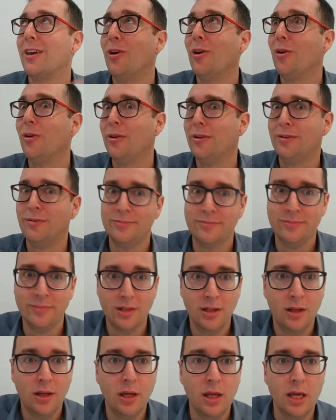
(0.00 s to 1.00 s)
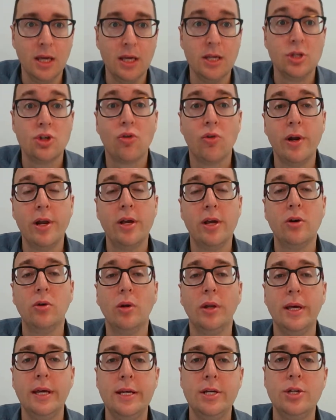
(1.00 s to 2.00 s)
God, is
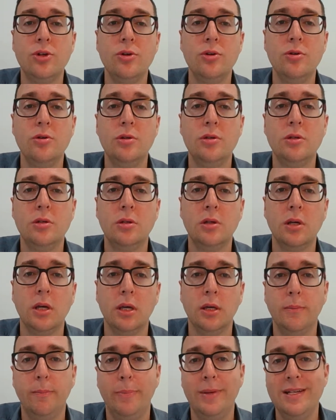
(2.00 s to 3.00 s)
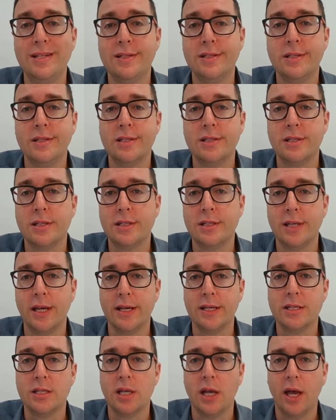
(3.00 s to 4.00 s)
critical issues in business
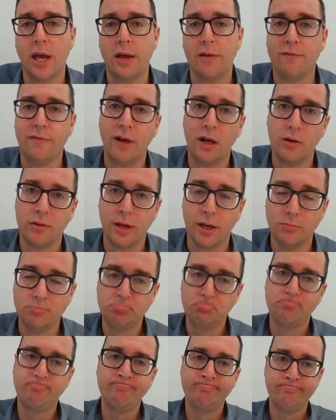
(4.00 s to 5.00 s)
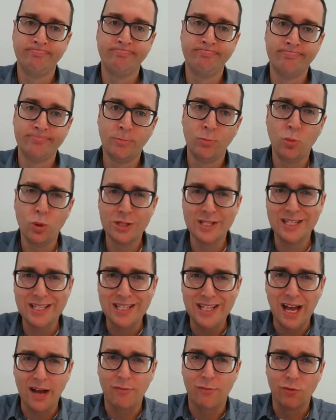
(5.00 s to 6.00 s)
success and failure. What
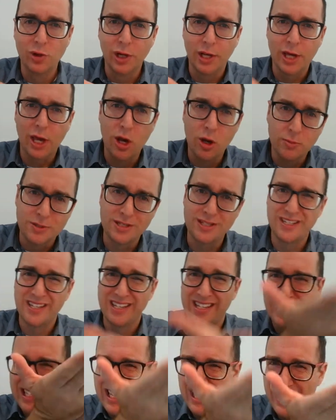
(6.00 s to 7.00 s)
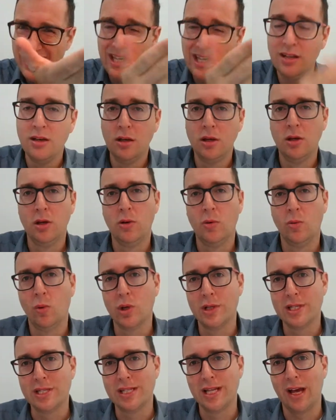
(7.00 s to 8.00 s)
stuff really helps us succeed?
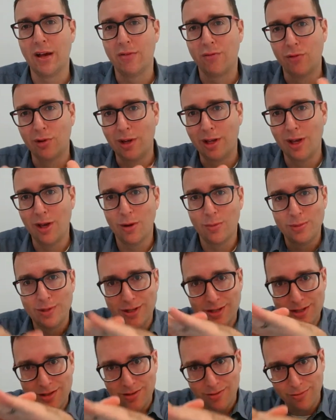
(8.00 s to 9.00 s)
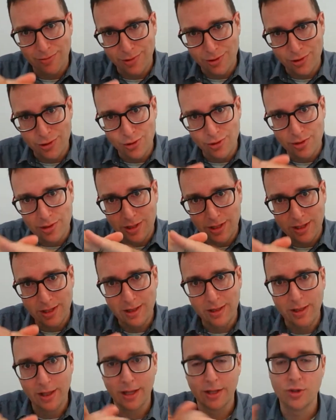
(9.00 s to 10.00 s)
What stuff really helps us reduce
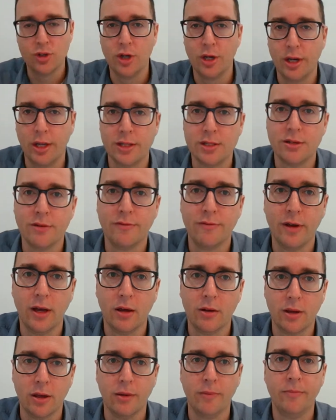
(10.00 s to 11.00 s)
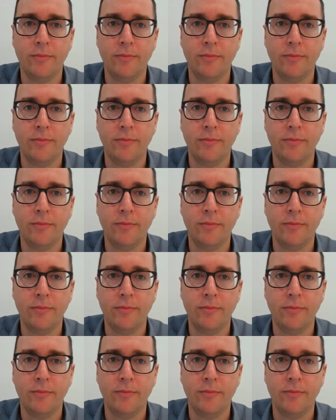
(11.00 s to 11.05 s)
that chance of failure?